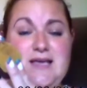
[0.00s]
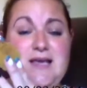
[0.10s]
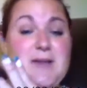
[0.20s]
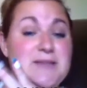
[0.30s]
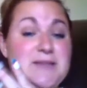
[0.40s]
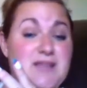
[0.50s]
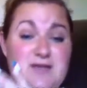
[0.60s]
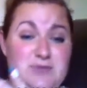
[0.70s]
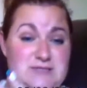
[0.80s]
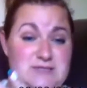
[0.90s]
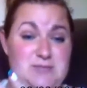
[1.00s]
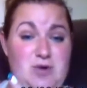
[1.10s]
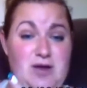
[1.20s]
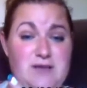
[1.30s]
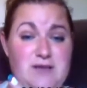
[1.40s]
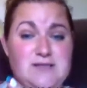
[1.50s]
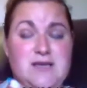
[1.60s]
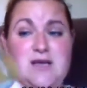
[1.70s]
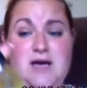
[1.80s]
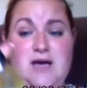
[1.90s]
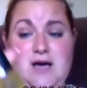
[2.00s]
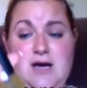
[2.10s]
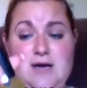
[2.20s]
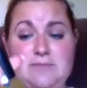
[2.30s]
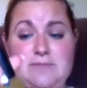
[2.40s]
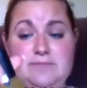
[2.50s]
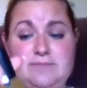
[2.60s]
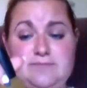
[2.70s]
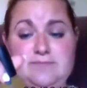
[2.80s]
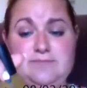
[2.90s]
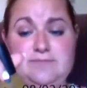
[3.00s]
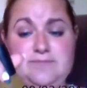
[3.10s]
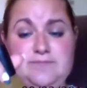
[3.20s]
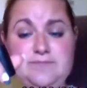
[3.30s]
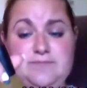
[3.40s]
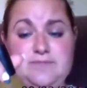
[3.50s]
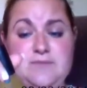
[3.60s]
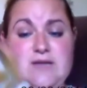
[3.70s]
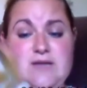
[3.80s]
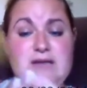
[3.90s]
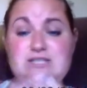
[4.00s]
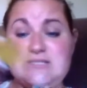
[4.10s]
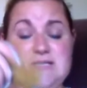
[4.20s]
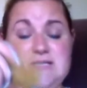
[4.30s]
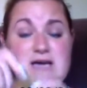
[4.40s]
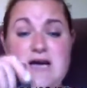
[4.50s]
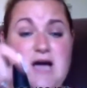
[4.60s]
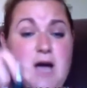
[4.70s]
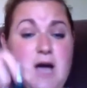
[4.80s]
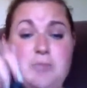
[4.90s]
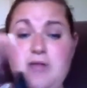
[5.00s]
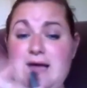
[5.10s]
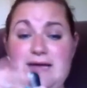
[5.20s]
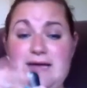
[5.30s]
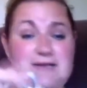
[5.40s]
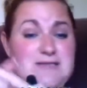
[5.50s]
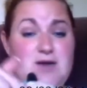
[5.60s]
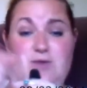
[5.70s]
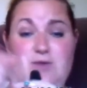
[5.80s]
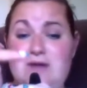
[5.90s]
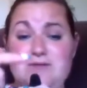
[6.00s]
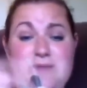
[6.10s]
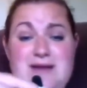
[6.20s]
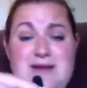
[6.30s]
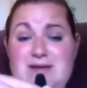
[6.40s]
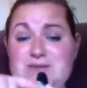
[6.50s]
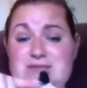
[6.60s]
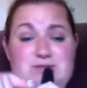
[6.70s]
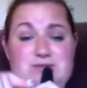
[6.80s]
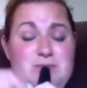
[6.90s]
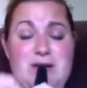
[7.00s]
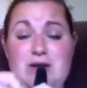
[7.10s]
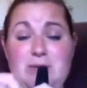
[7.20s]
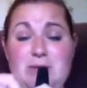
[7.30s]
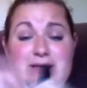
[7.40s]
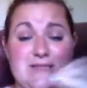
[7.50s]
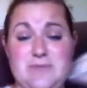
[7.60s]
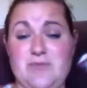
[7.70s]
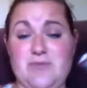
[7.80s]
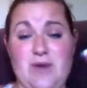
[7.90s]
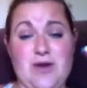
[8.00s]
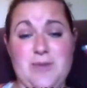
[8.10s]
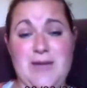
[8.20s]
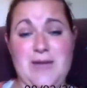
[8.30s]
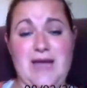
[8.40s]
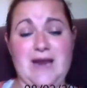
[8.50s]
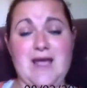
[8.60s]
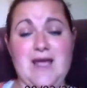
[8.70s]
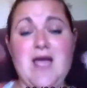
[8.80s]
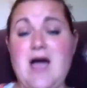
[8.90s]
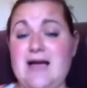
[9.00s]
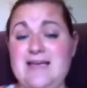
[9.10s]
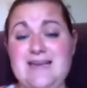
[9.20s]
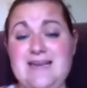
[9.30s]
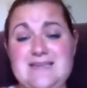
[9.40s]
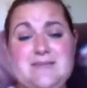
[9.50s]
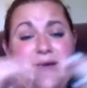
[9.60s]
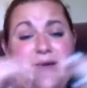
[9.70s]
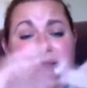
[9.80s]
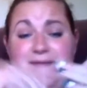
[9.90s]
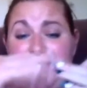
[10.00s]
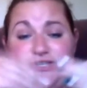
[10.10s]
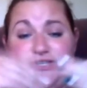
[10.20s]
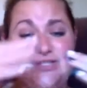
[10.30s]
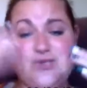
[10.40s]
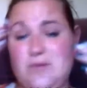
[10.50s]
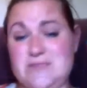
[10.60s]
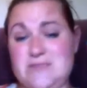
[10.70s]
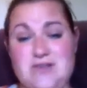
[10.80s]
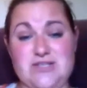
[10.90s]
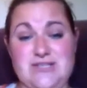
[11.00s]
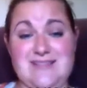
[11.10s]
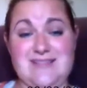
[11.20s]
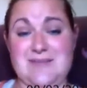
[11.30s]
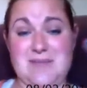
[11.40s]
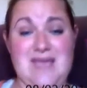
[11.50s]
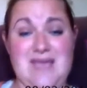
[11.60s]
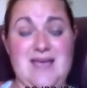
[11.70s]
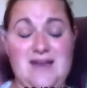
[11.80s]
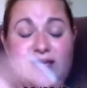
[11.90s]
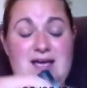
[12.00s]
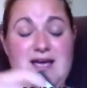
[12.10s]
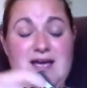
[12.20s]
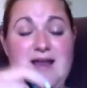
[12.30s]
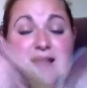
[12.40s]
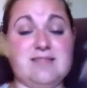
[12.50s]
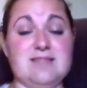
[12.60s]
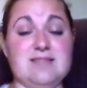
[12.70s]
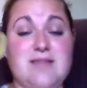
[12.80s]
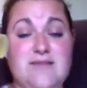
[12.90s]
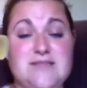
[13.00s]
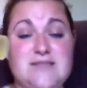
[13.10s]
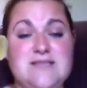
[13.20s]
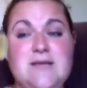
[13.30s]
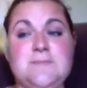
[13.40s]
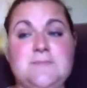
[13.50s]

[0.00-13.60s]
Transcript: and I'm in love with this product. Um, I just apply it around my nails and to my nail beds before I go to bed. I get into bed and then just start massaging them in, and I love it.